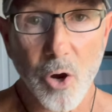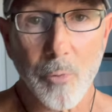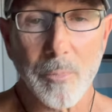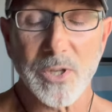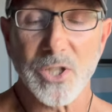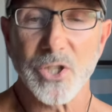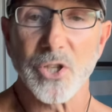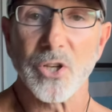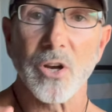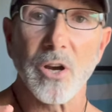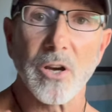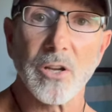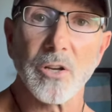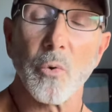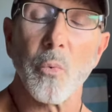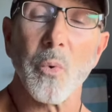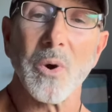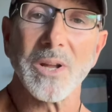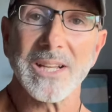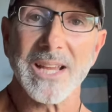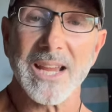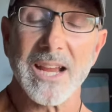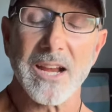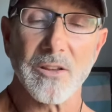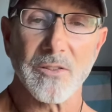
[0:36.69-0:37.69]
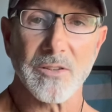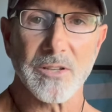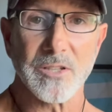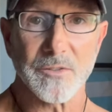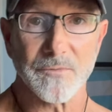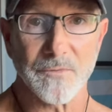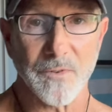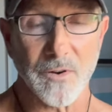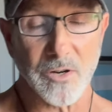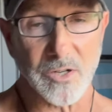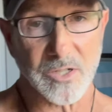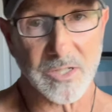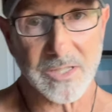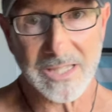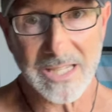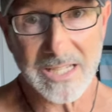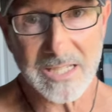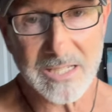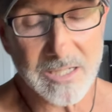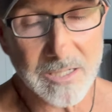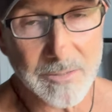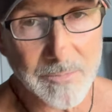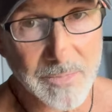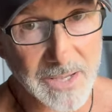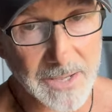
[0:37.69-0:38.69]
but you're gonna wanna hear this first.
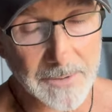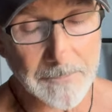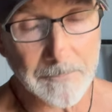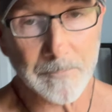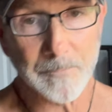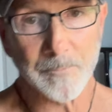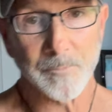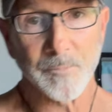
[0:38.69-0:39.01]
Listen to me.